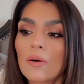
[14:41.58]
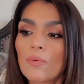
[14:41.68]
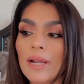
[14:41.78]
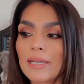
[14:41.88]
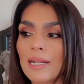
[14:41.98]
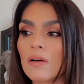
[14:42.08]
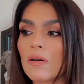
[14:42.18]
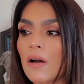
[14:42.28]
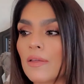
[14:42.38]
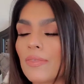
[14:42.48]
right now
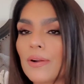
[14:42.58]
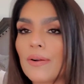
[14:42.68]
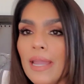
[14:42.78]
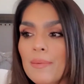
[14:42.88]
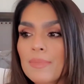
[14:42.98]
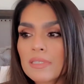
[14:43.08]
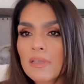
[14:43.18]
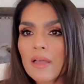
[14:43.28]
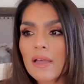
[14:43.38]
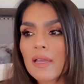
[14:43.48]
on their
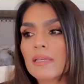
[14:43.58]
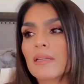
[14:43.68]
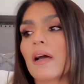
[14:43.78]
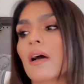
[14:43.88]
Amazon,